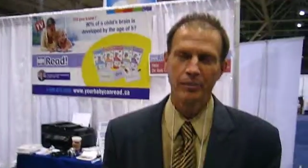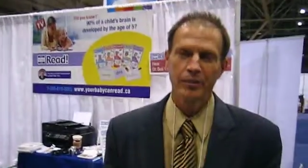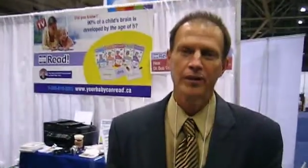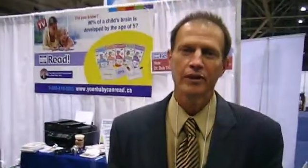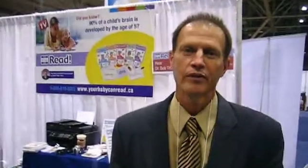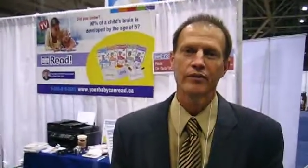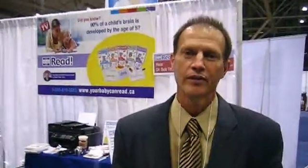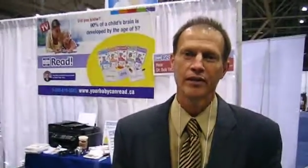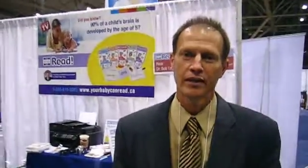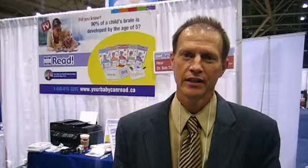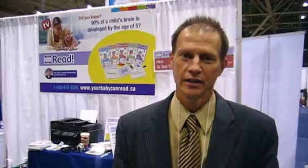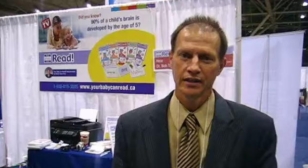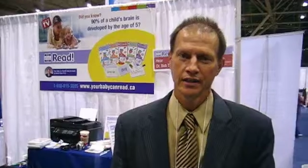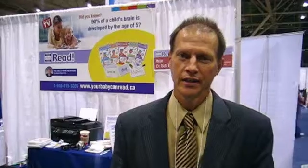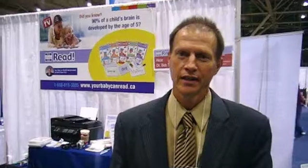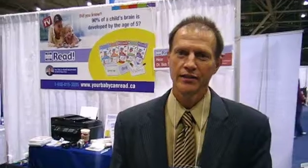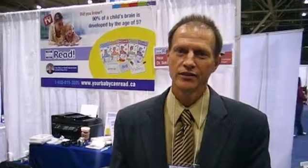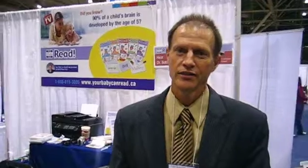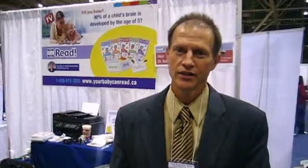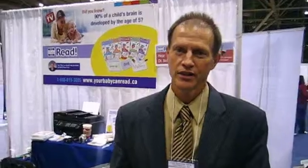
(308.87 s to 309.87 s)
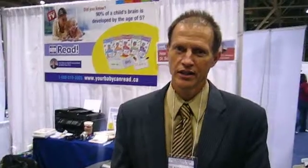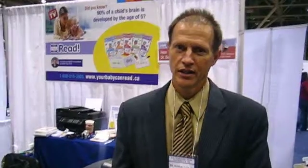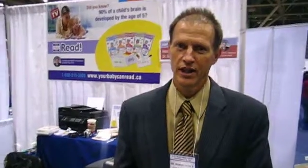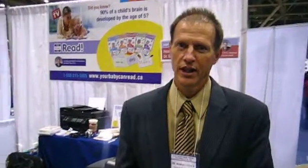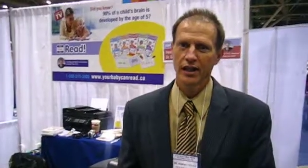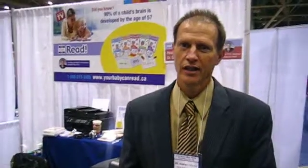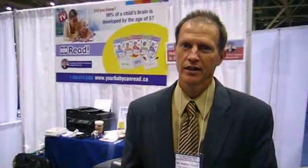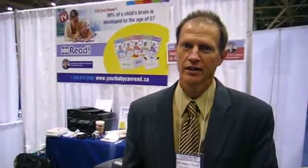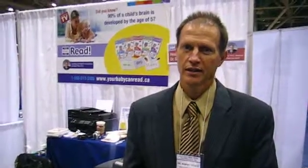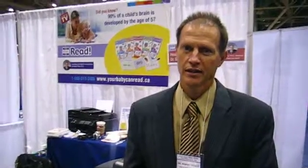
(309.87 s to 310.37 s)
dot ca.
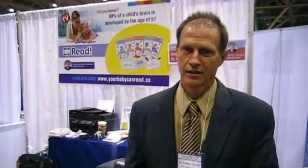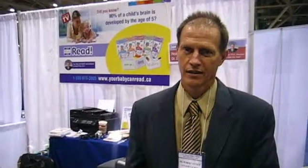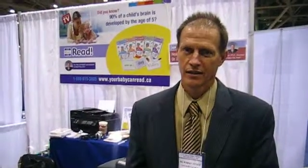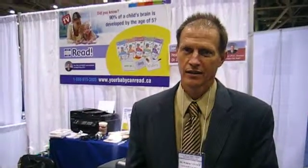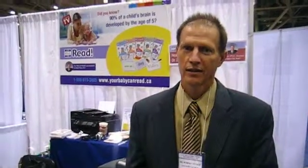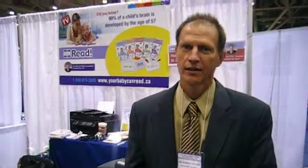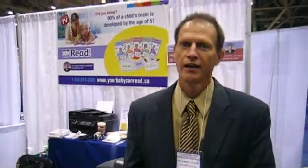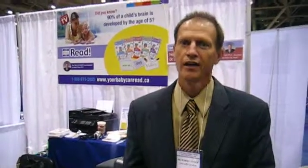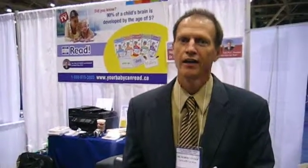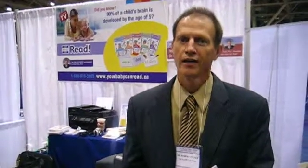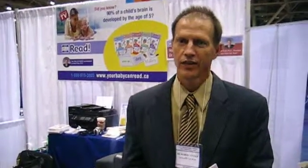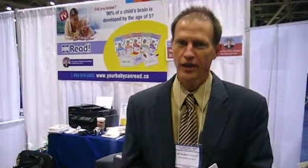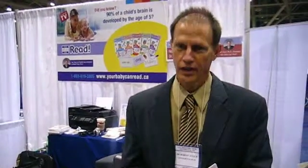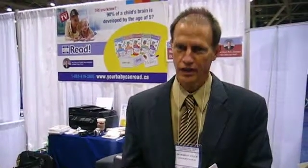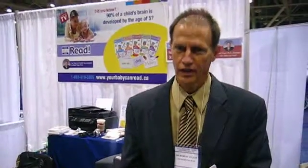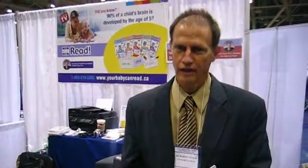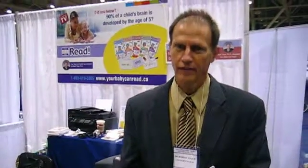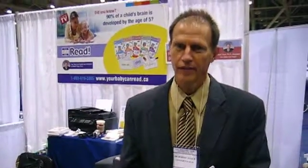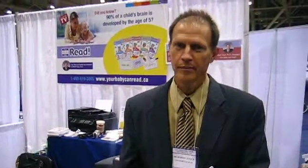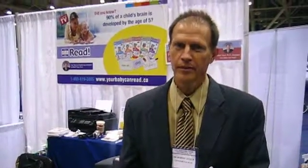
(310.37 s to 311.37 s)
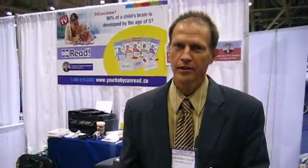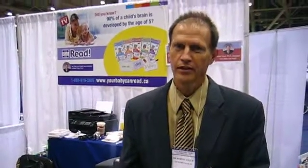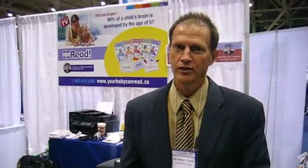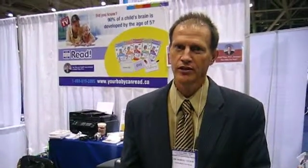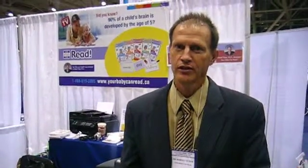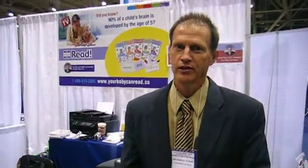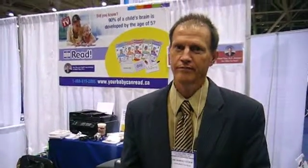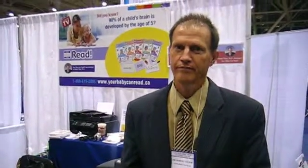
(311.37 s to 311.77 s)
Thank you. Thank you very much.